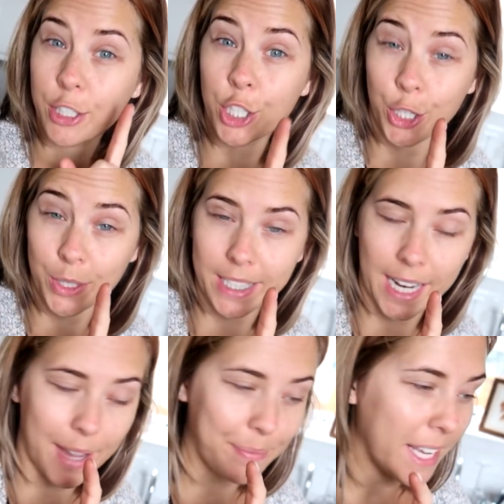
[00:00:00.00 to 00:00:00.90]

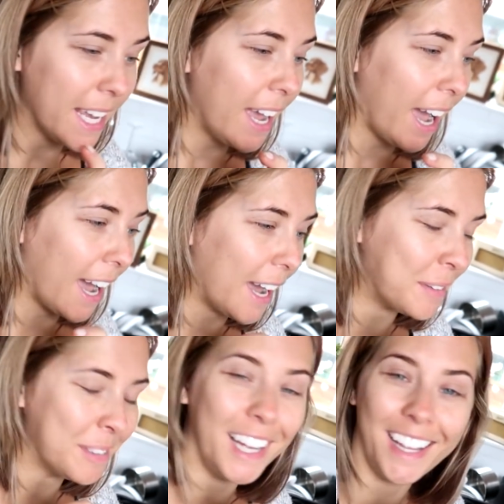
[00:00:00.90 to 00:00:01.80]
Tuesday.
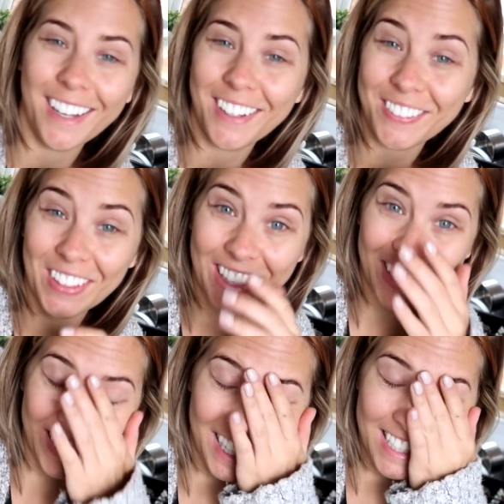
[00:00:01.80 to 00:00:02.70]
Oh my
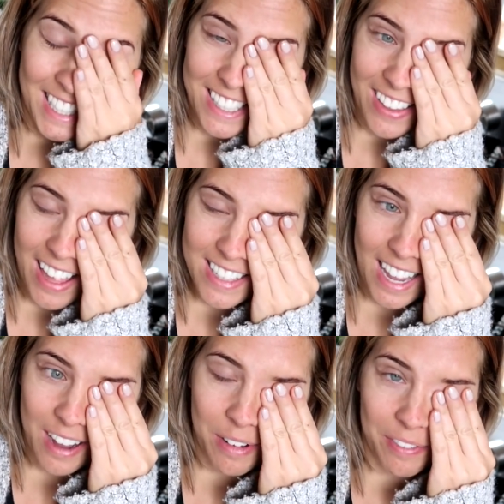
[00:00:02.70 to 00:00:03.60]
goodness, is that
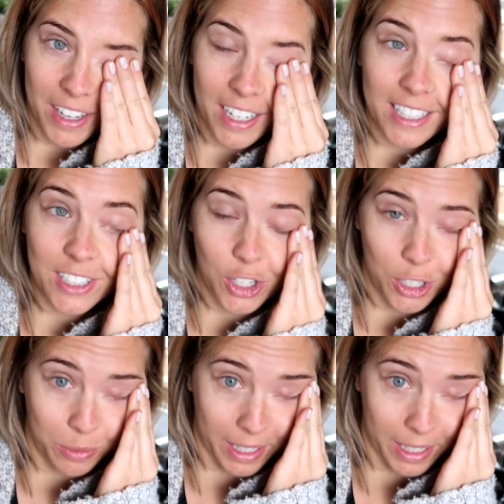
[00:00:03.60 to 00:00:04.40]
how we feel at the start of the